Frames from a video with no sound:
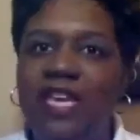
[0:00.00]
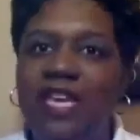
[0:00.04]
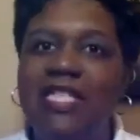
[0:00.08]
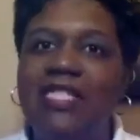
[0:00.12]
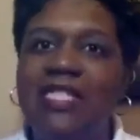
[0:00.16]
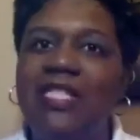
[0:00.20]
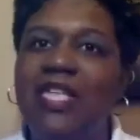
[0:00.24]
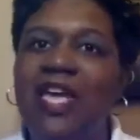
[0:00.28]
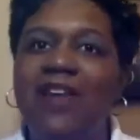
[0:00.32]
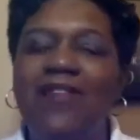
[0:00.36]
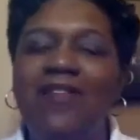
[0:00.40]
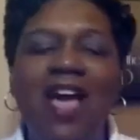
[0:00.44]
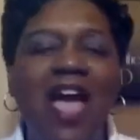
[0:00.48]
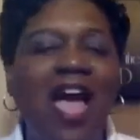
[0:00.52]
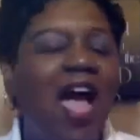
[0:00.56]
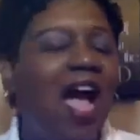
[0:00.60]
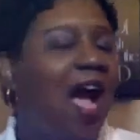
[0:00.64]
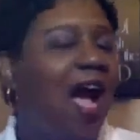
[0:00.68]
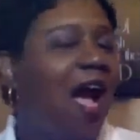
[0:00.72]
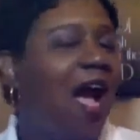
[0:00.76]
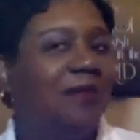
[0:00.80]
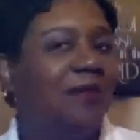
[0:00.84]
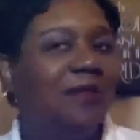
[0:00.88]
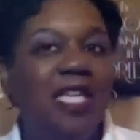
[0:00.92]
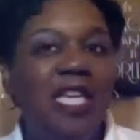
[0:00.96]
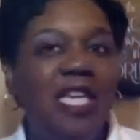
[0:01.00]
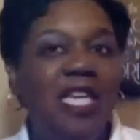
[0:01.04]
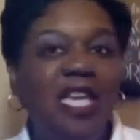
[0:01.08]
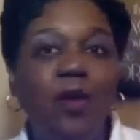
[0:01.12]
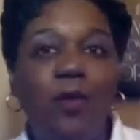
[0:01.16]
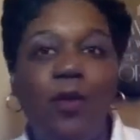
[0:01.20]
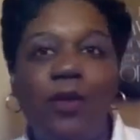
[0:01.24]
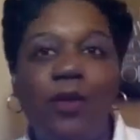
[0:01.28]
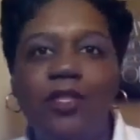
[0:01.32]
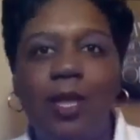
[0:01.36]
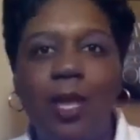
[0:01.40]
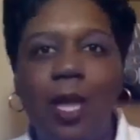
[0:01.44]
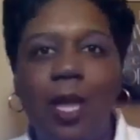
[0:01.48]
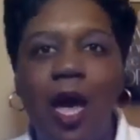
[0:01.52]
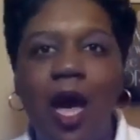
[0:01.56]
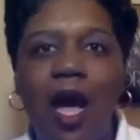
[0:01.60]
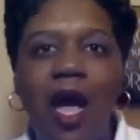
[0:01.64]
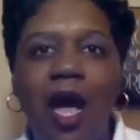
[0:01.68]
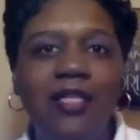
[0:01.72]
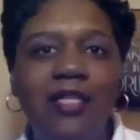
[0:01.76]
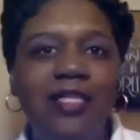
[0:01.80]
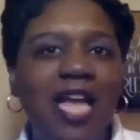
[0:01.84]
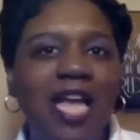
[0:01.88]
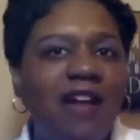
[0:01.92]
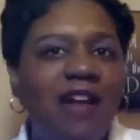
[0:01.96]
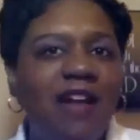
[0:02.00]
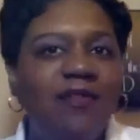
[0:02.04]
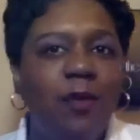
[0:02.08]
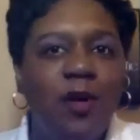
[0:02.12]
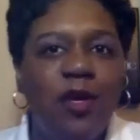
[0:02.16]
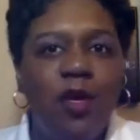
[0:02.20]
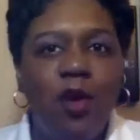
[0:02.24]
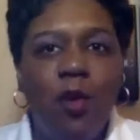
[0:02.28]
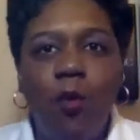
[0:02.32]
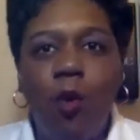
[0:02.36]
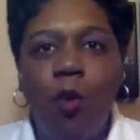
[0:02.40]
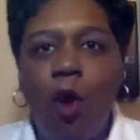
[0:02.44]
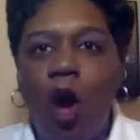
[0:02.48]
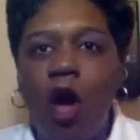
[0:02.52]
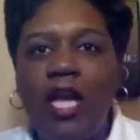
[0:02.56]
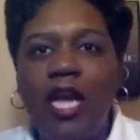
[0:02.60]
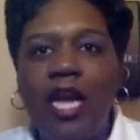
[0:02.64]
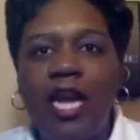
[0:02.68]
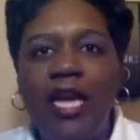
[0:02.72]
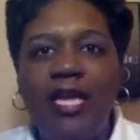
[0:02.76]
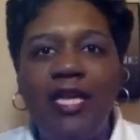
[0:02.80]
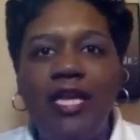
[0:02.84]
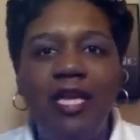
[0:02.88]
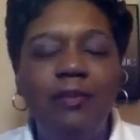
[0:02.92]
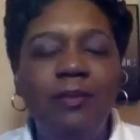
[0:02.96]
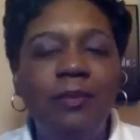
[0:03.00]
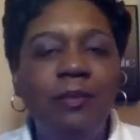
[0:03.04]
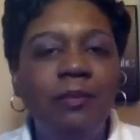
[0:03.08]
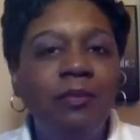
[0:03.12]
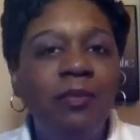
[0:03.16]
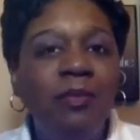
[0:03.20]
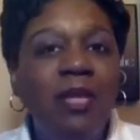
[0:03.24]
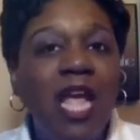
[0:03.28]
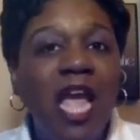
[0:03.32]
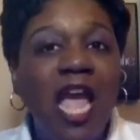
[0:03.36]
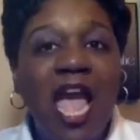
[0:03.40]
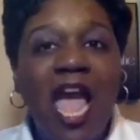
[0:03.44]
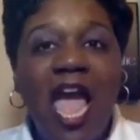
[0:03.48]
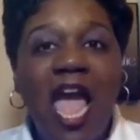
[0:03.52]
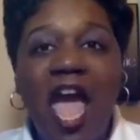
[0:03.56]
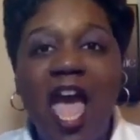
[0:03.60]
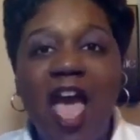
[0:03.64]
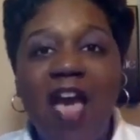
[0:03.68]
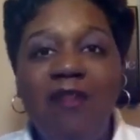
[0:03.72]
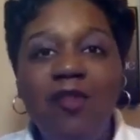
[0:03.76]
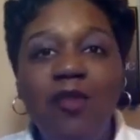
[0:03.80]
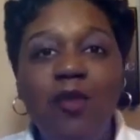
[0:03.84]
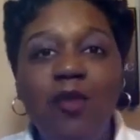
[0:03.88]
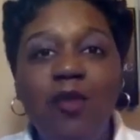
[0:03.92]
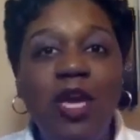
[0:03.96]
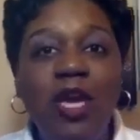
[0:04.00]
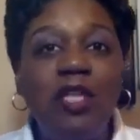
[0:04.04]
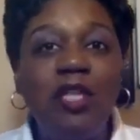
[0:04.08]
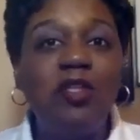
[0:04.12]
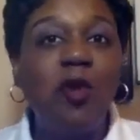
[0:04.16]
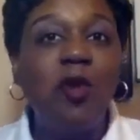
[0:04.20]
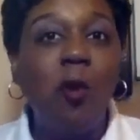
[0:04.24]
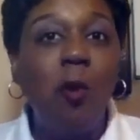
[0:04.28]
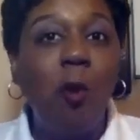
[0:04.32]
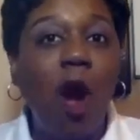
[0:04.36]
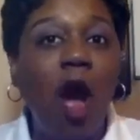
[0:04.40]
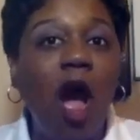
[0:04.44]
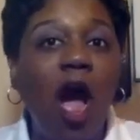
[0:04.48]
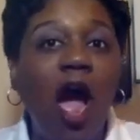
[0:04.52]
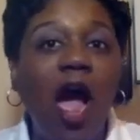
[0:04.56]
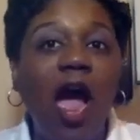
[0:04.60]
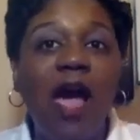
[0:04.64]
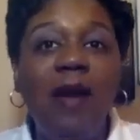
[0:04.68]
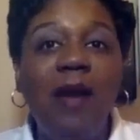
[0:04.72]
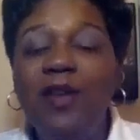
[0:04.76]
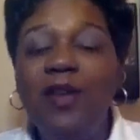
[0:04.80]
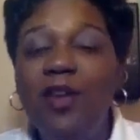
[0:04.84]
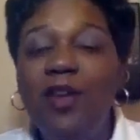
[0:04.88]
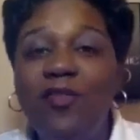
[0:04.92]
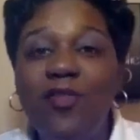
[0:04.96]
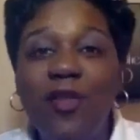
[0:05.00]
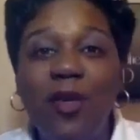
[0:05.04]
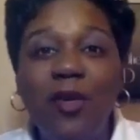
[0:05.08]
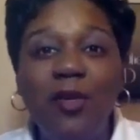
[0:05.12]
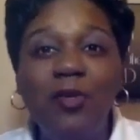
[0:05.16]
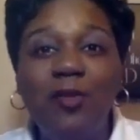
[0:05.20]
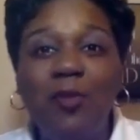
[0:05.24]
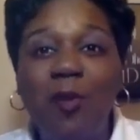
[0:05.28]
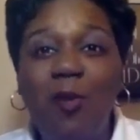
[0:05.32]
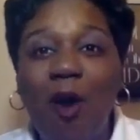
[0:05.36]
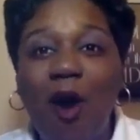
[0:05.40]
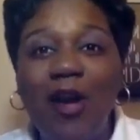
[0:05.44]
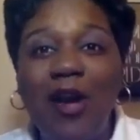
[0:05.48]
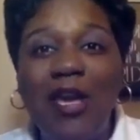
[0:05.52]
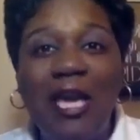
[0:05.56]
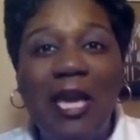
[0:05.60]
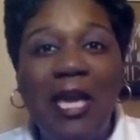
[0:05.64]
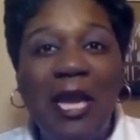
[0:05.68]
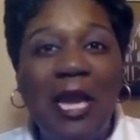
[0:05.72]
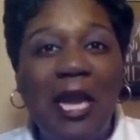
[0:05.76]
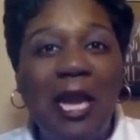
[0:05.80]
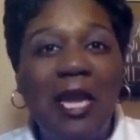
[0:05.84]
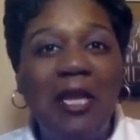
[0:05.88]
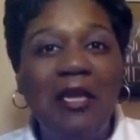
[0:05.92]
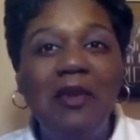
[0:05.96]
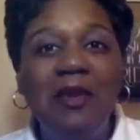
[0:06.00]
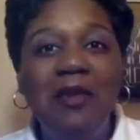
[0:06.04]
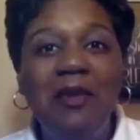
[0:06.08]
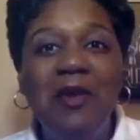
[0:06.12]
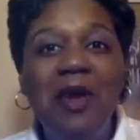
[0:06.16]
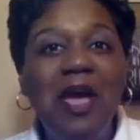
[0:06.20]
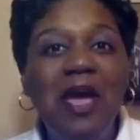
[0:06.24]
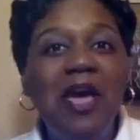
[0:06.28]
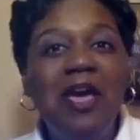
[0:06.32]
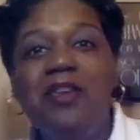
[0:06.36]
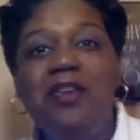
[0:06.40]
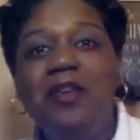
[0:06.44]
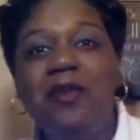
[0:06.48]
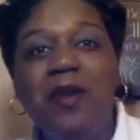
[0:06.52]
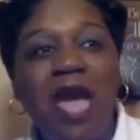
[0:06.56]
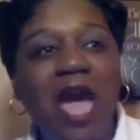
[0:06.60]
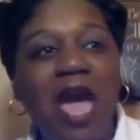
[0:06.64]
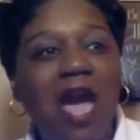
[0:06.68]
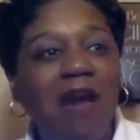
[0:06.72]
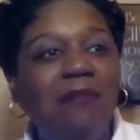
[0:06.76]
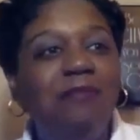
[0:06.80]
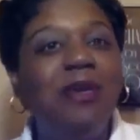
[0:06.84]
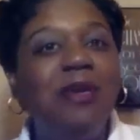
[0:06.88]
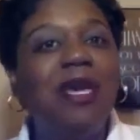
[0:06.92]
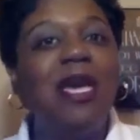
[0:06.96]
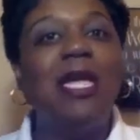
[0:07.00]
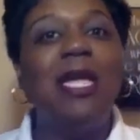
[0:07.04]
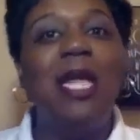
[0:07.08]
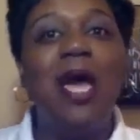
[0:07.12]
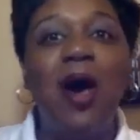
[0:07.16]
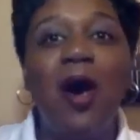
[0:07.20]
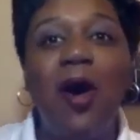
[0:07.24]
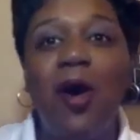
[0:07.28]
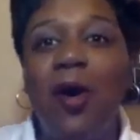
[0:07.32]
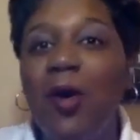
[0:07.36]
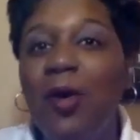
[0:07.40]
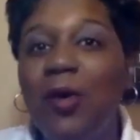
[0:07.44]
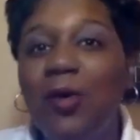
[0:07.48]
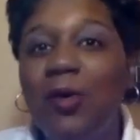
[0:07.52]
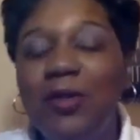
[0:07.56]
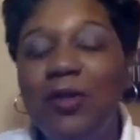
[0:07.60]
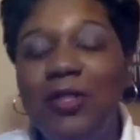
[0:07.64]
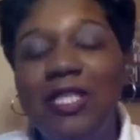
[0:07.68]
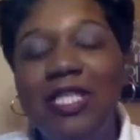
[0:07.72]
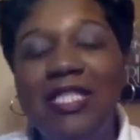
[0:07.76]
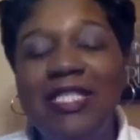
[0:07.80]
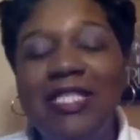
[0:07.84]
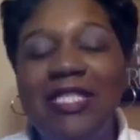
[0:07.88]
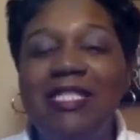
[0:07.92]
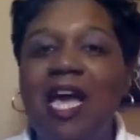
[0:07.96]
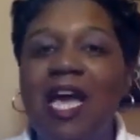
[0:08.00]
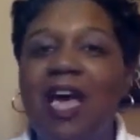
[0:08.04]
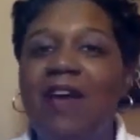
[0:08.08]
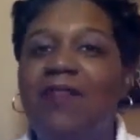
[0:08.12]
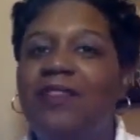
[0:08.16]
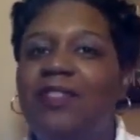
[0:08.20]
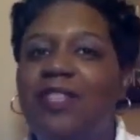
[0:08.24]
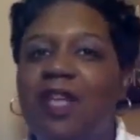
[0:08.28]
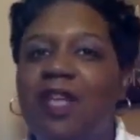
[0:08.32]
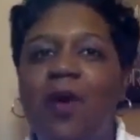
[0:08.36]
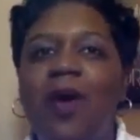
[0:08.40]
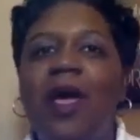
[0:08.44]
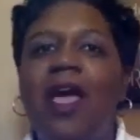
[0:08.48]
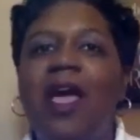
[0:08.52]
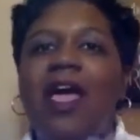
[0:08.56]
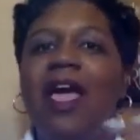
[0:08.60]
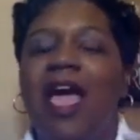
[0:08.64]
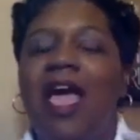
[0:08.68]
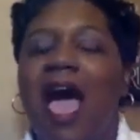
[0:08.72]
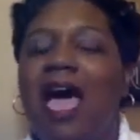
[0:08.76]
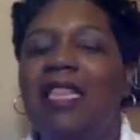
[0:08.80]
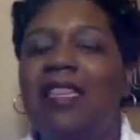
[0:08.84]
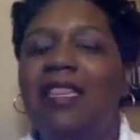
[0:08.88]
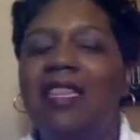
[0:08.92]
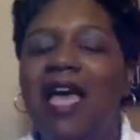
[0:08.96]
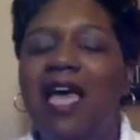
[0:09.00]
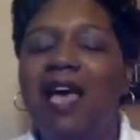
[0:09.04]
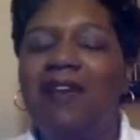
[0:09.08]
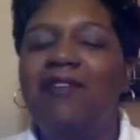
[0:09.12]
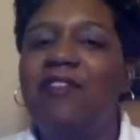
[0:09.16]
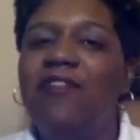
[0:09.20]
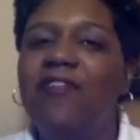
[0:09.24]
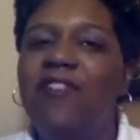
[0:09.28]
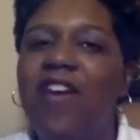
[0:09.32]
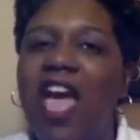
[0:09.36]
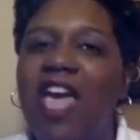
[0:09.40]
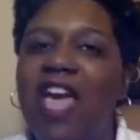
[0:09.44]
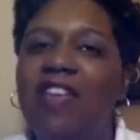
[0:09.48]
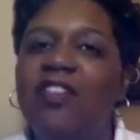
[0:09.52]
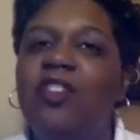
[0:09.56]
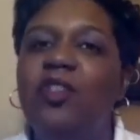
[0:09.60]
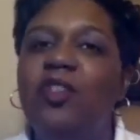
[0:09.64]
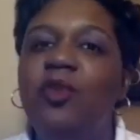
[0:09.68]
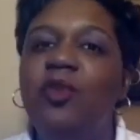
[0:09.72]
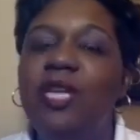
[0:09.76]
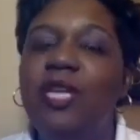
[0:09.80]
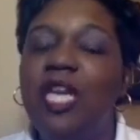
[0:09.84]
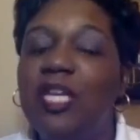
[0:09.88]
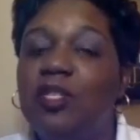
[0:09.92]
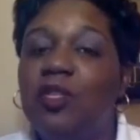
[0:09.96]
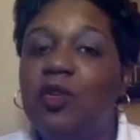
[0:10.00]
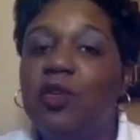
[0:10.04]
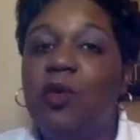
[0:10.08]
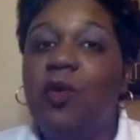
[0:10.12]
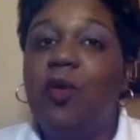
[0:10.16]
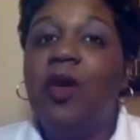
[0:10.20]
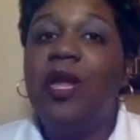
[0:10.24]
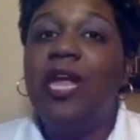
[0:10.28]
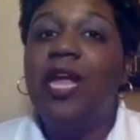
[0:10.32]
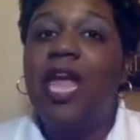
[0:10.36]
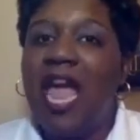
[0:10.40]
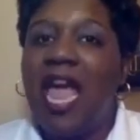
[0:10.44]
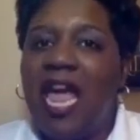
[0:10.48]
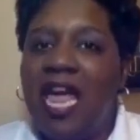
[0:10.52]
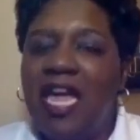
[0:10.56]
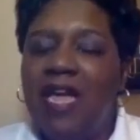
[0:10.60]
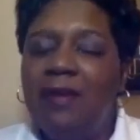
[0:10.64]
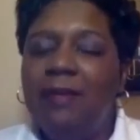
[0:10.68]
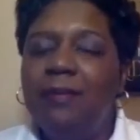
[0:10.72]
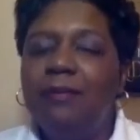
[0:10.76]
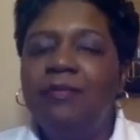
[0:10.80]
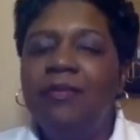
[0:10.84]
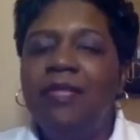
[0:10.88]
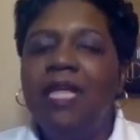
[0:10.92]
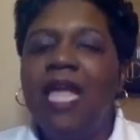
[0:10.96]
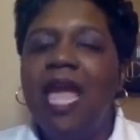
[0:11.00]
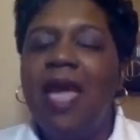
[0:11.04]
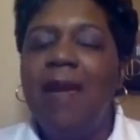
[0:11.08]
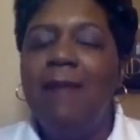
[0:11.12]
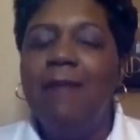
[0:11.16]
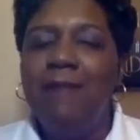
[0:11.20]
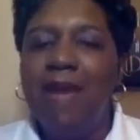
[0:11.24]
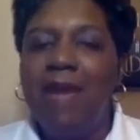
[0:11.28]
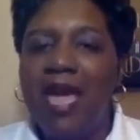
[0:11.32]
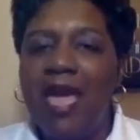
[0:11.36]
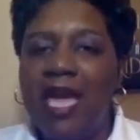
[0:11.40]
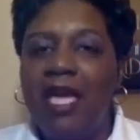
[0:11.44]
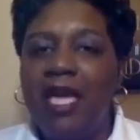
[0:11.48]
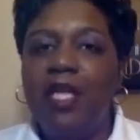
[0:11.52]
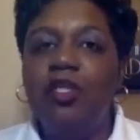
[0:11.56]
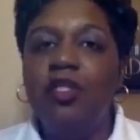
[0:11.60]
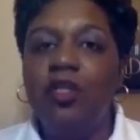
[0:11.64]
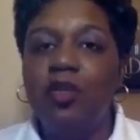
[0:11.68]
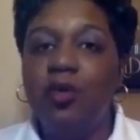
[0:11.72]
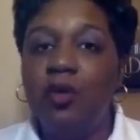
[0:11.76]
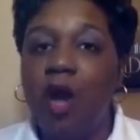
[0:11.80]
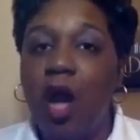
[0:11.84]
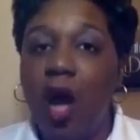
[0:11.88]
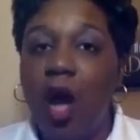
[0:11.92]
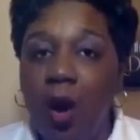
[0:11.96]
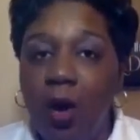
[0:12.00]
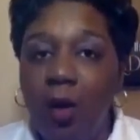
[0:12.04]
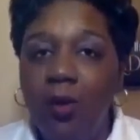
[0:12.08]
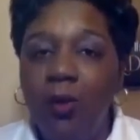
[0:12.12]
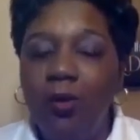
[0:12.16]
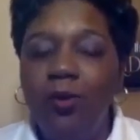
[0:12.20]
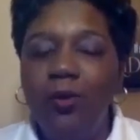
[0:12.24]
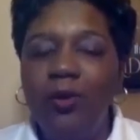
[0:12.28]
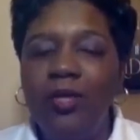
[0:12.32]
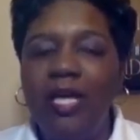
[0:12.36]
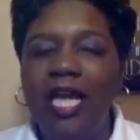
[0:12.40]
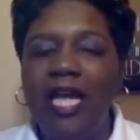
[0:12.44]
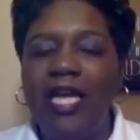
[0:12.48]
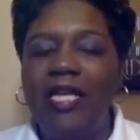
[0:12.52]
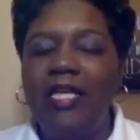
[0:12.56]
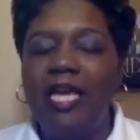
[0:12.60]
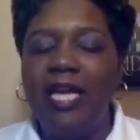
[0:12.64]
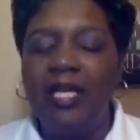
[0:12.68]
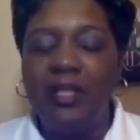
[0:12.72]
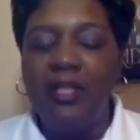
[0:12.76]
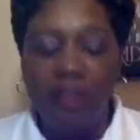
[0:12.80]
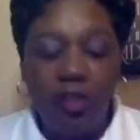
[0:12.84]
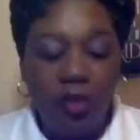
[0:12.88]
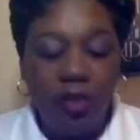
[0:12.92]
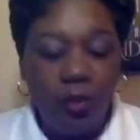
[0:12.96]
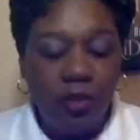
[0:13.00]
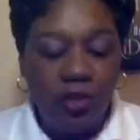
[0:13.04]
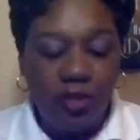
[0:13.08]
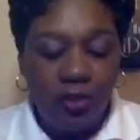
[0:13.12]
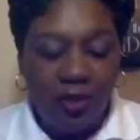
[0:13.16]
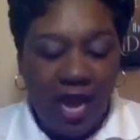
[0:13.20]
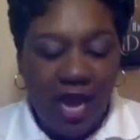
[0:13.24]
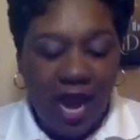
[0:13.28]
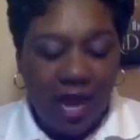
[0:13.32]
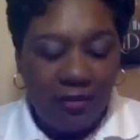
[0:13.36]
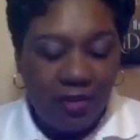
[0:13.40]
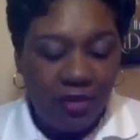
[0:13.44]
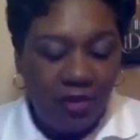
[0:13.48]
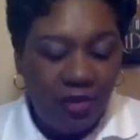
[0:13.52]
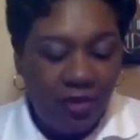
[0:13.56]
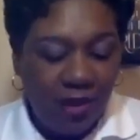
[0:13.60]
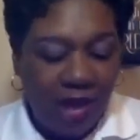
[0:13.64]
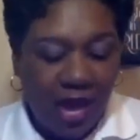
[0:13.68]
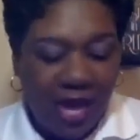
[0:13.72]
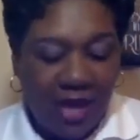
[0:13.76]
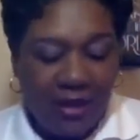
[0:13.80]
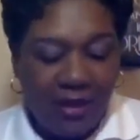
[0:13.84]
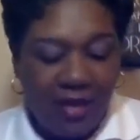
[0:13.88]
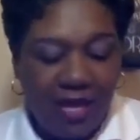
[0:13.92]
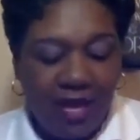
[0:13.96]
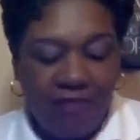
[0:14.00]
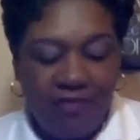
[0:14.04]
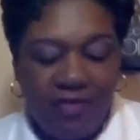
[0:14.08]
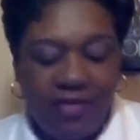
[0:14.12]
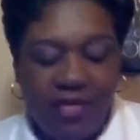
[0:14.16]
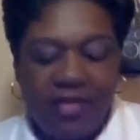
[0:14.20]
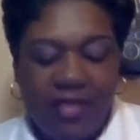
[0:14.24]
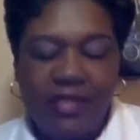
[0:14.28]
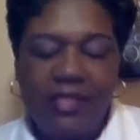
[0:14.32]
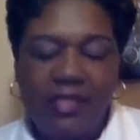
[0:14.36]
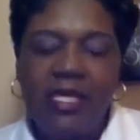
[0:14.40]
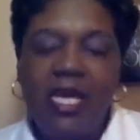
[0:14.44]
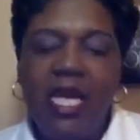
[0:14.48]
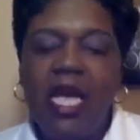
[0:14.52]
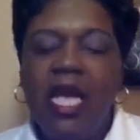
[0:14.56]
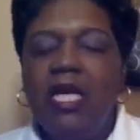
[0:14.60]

and stuff. I've seen where salons have it where you walk in and have you get your warm. You first walk in, you you mm-hmm. have pillows and stuff. So I love the fact that you get to create and make it your own and, and do what you have to do. I love this.